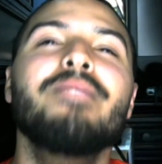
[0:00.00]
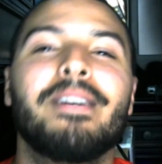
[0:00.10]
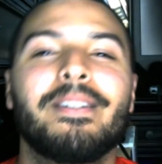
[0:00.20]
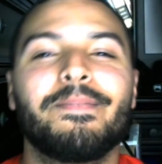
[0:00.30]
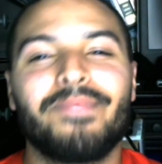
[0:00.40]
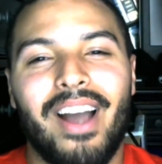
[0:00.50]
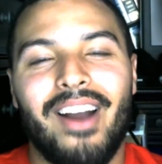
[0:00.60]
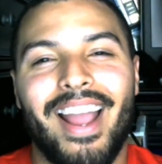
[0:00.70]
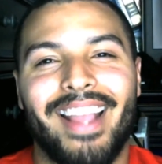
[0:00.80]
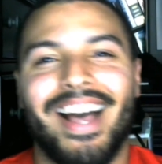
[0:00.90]
Alright
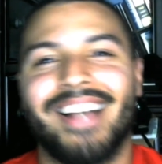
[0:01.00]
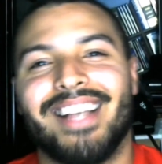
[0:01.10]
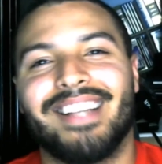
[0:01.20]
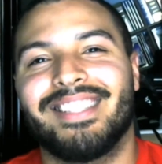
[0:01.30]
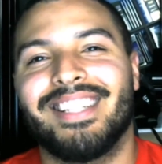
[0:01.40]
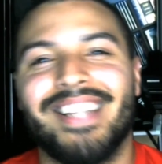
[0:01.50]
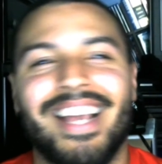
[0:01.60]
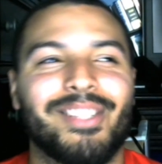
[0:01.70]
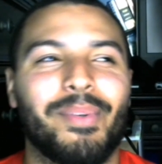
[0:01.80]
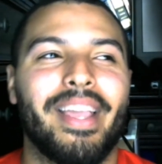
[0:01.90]
guys, I'll see you next week.
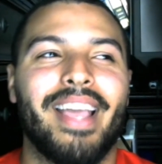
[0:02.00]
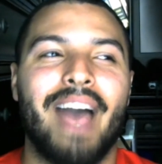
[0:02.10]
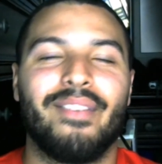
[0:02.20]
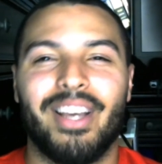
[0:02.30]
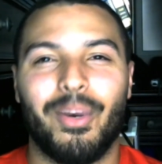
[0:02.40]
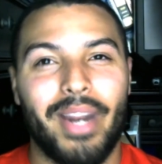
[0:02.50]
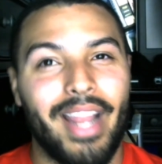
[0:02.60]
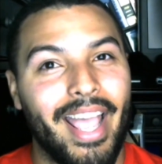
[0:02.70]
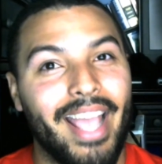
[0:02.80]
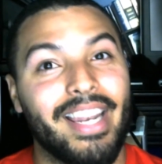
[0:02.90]
Have a good one, and
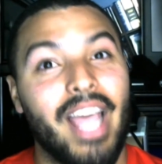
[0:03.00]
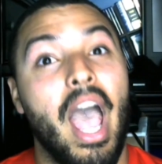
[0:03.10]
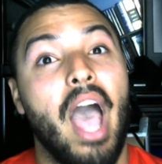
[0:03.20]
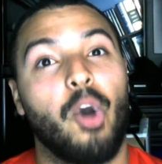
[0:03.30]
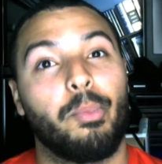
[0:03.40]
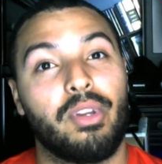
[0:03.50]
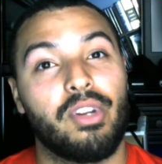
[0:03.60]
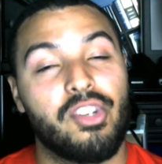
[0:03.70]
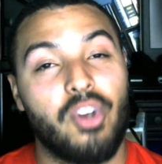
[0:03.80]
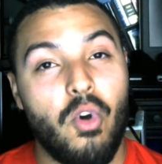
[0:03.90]
I hope you
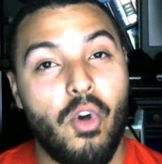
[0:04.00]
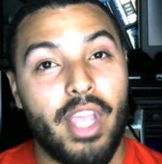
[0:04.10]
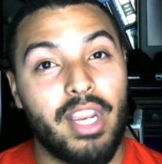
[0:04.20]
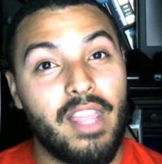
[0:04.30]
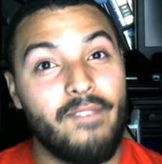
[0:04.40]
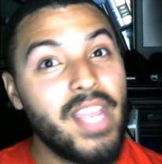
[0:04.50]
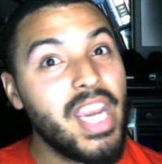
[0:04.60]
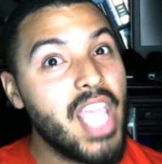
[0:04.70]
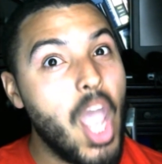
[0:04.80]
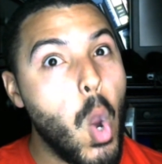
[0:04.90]
enjoyed the
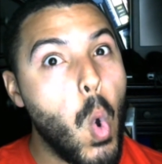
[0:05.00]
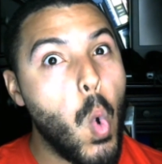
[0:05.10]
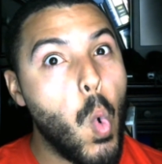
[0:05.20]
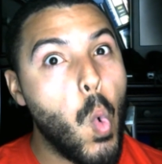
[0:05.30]
video.